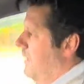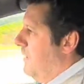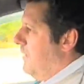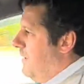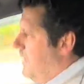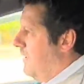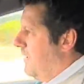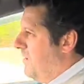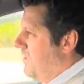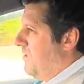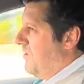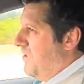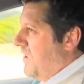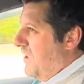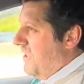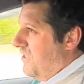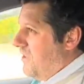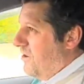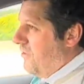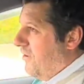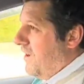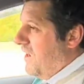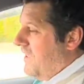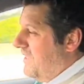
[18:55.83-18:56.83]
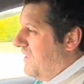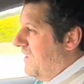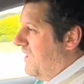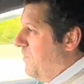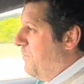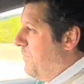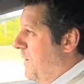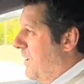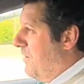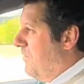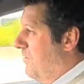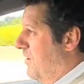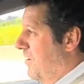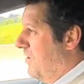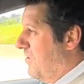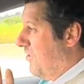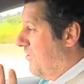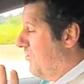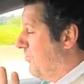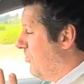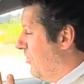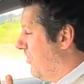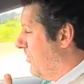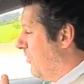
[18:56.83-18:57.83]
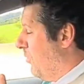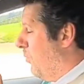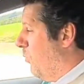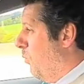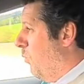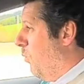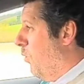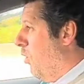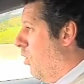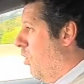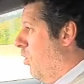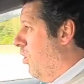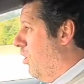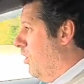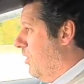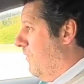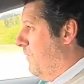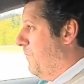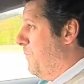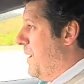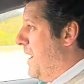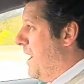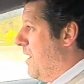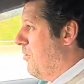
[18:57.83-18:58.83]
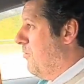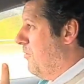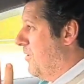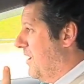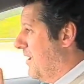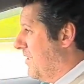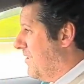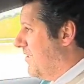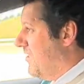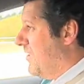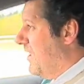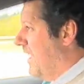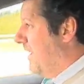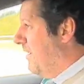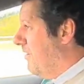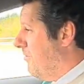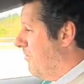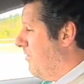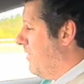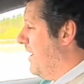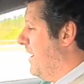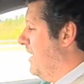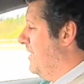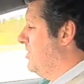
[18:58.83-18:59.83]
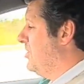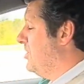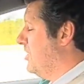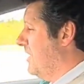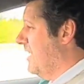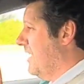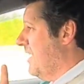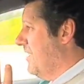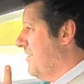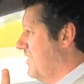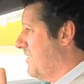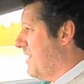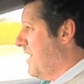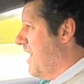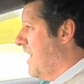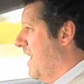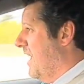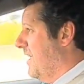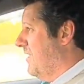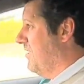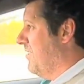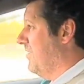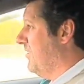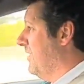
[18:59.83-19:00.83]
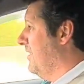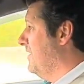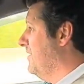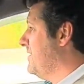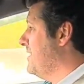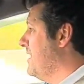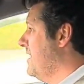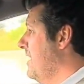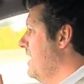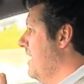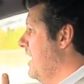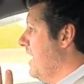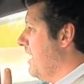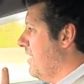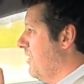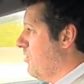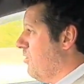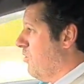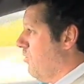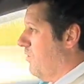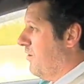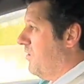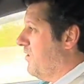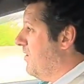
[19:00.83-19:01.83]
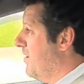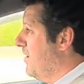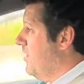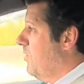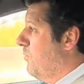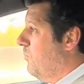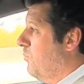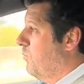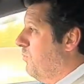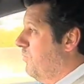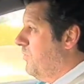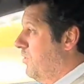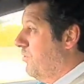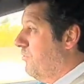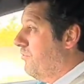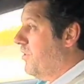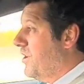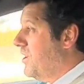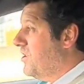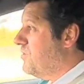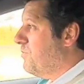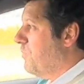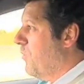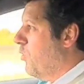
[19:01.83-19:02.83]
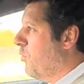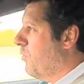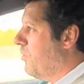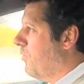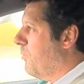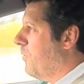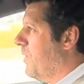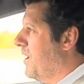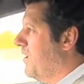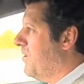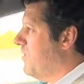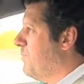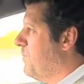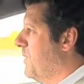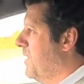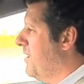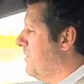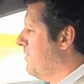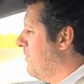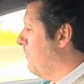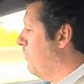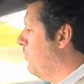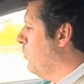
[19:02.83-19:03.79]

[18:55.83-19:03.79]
And as I said, the great thing about it is it's just a wall of power. The acceleration is constant. And of course, you reach motorway speeds of